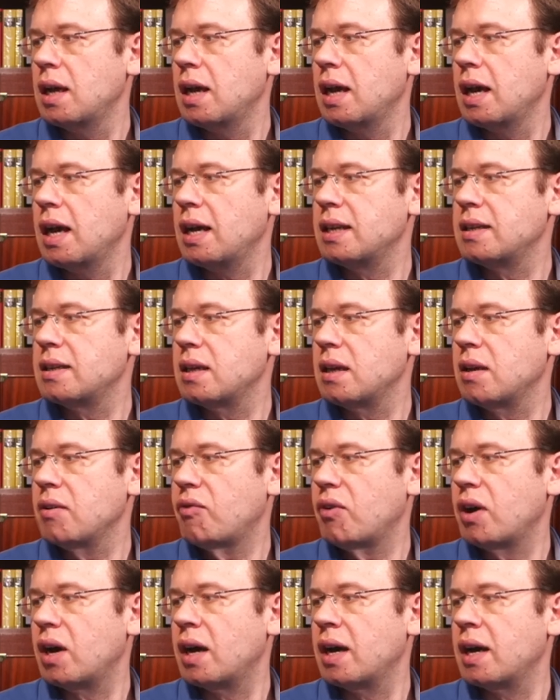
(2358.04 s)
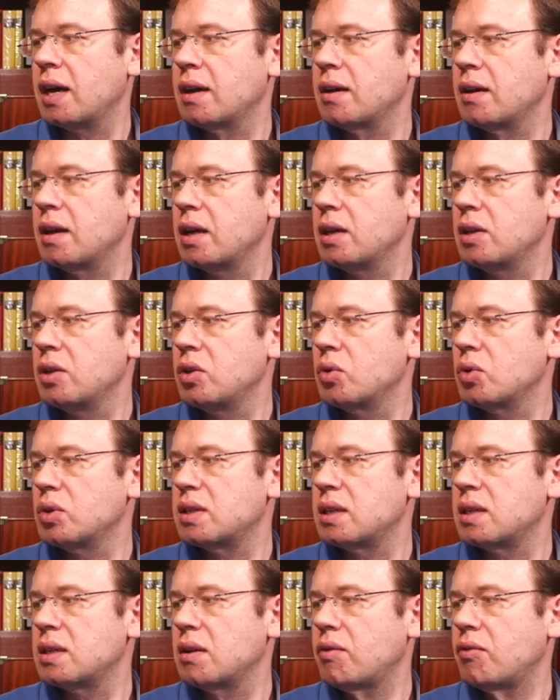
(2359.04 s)
And if I
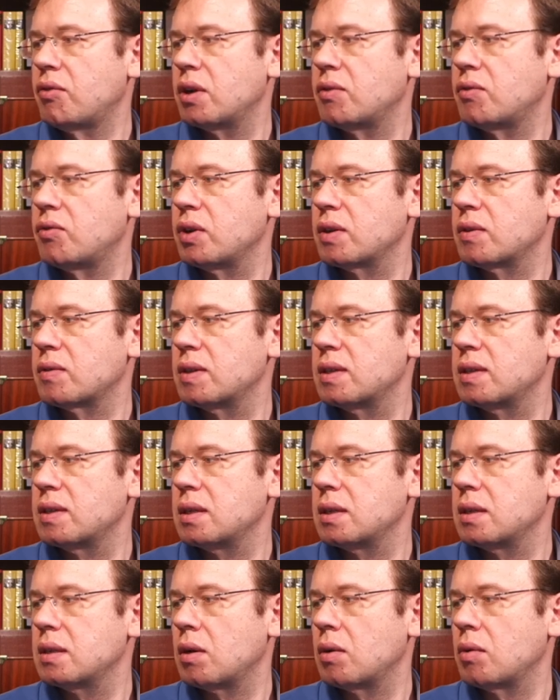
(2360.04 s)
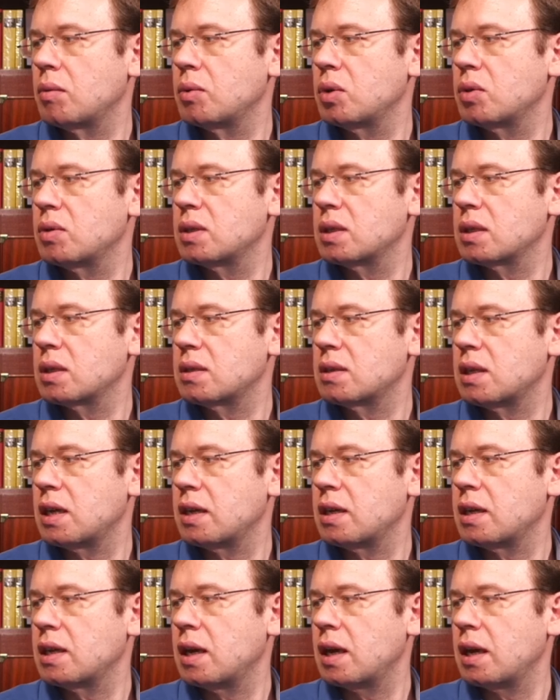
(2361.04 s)
use a different frequency, now I'm using a
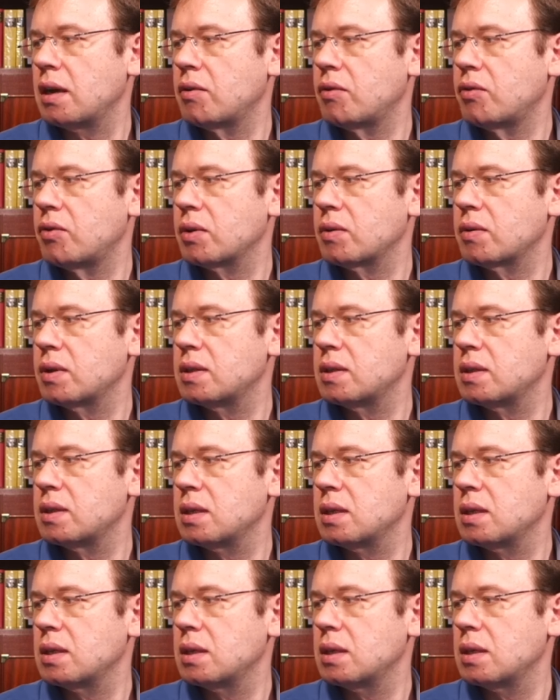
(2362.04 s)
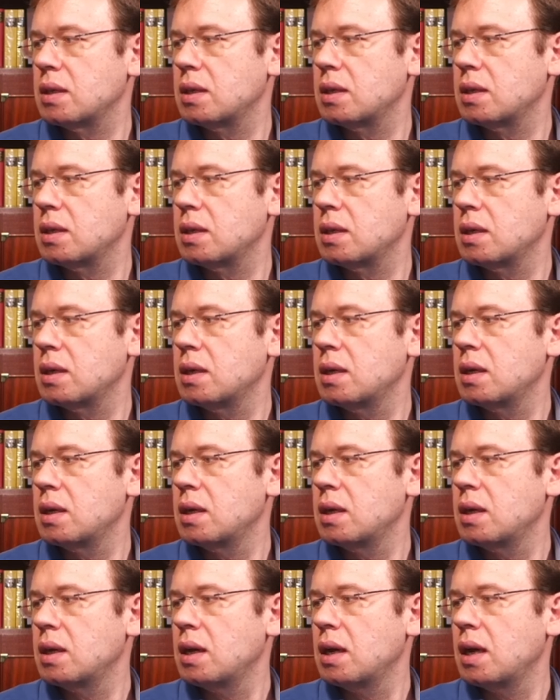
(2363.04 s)
slightly higher frequency,
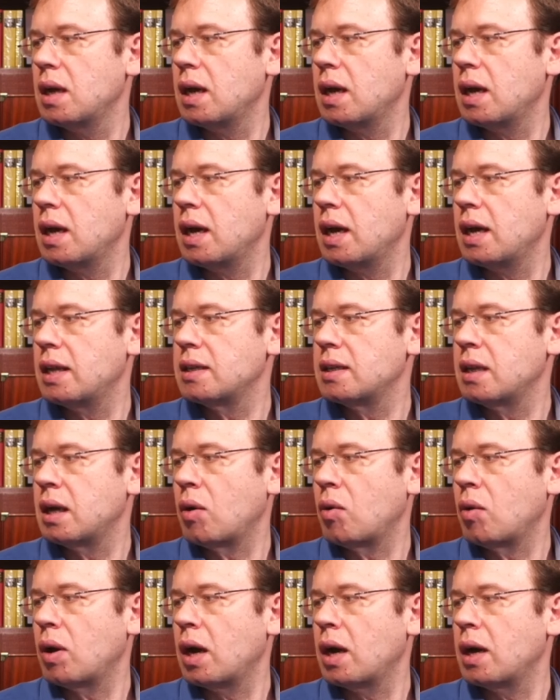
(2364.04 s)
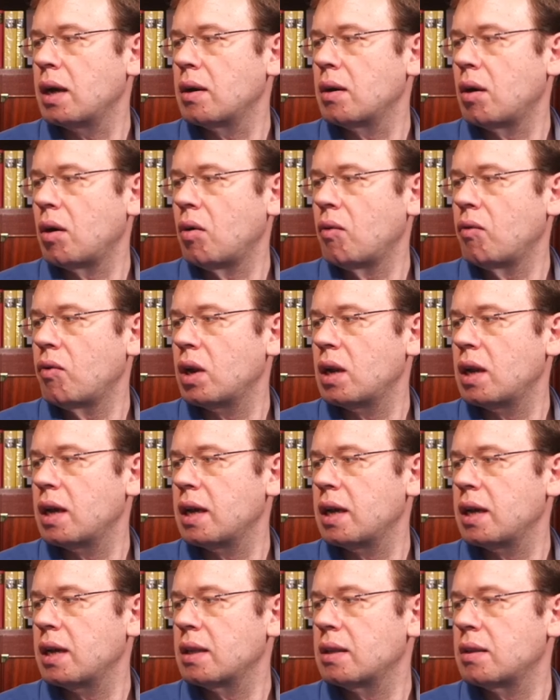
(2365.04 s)
and now I
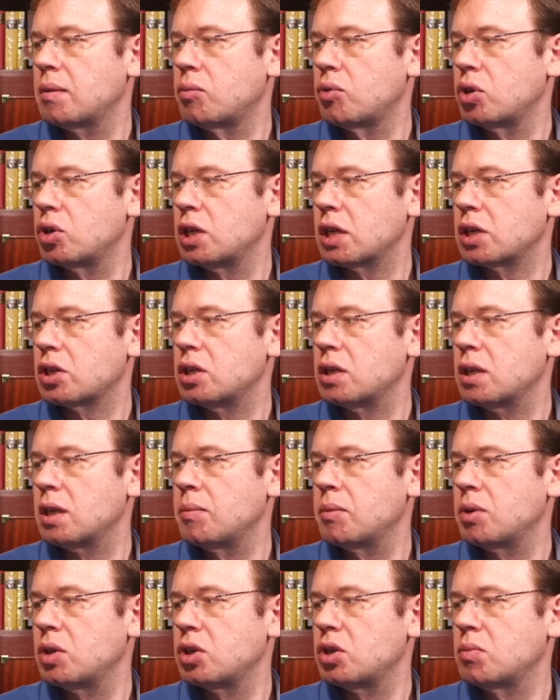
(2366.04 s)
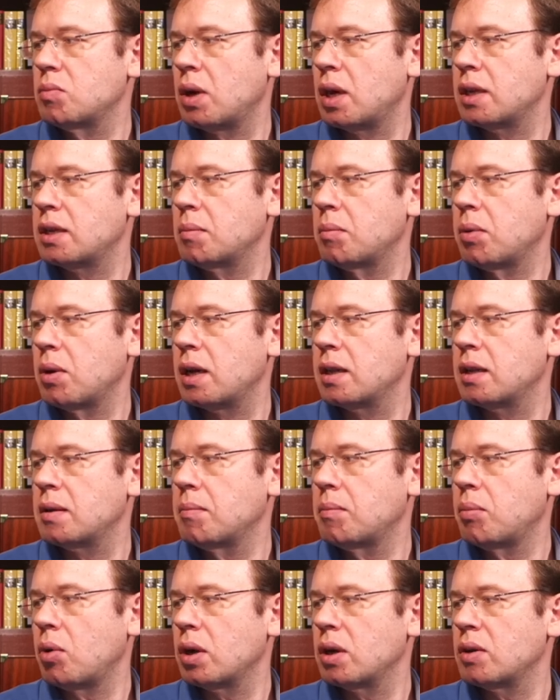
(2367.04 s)
overlay the projection image, multiply
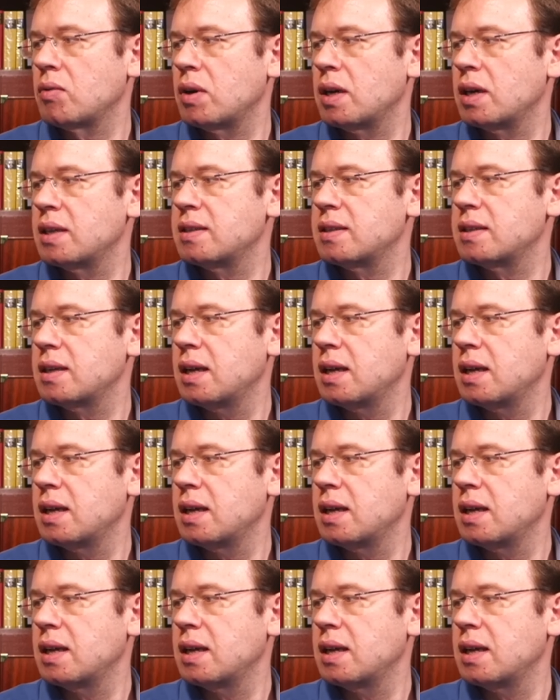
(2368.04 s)
them pointwise,